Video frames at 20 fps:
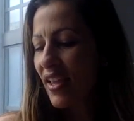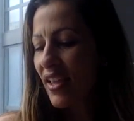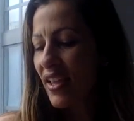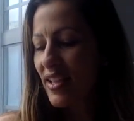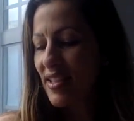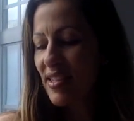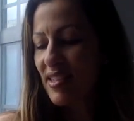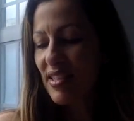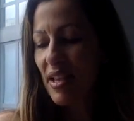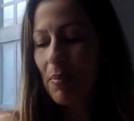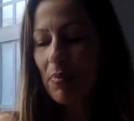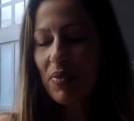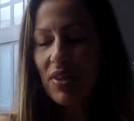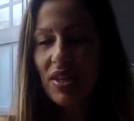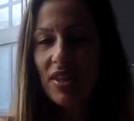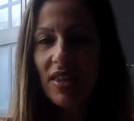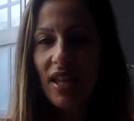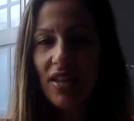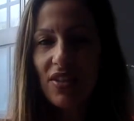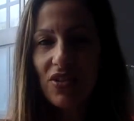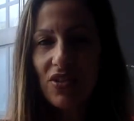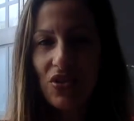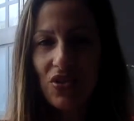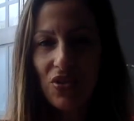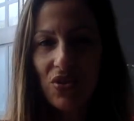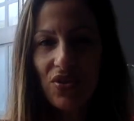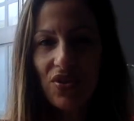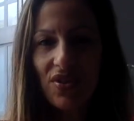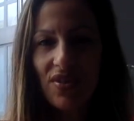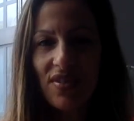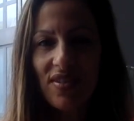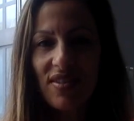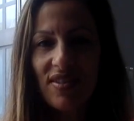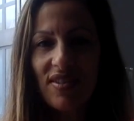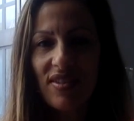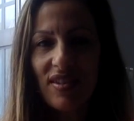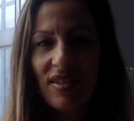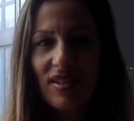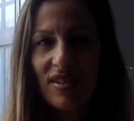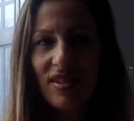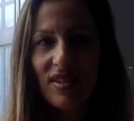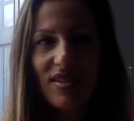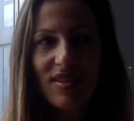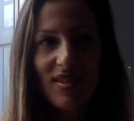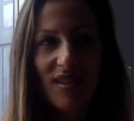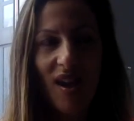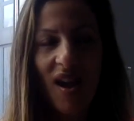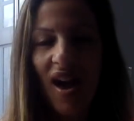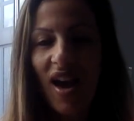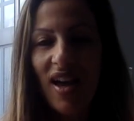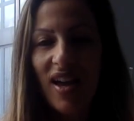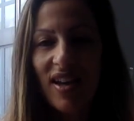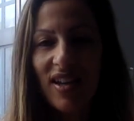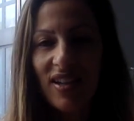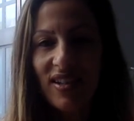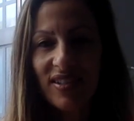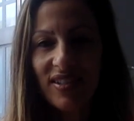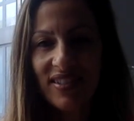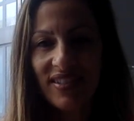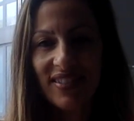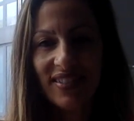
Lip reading: It's something that students desire